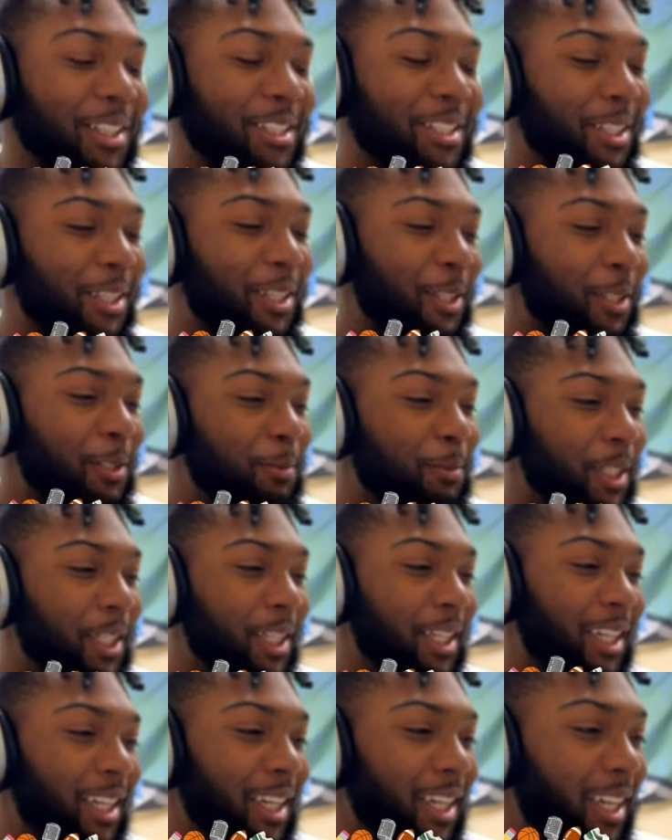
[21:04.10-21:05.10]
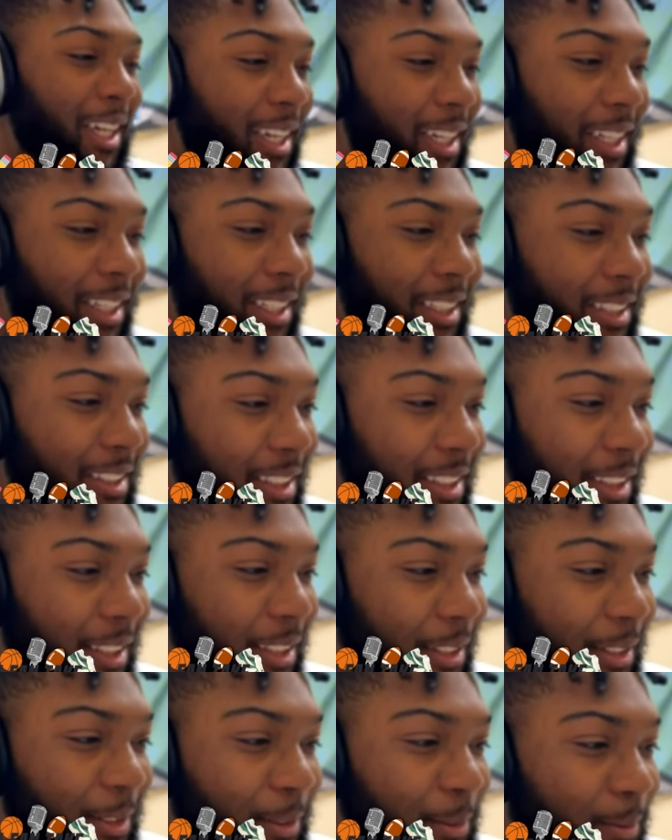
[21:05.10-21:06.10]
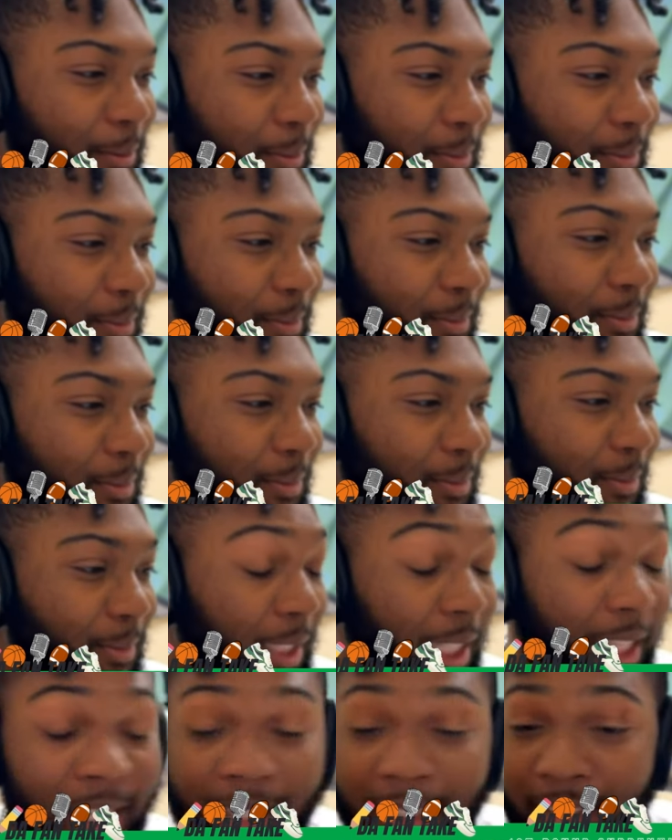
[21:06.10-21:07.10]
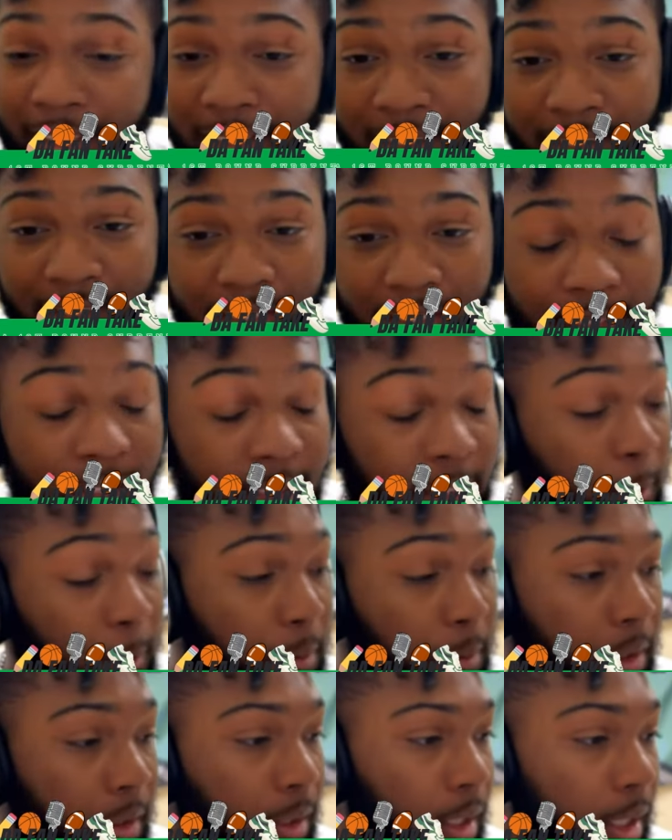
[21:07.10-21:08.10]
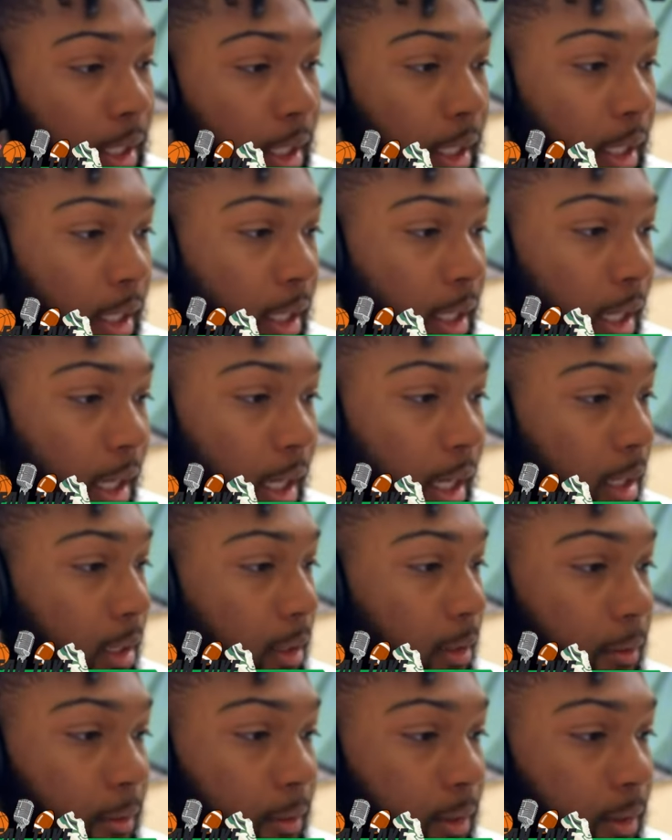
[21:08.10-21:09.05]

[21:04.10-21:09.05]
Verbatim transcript: team. And uh, yeah, it's it's something. And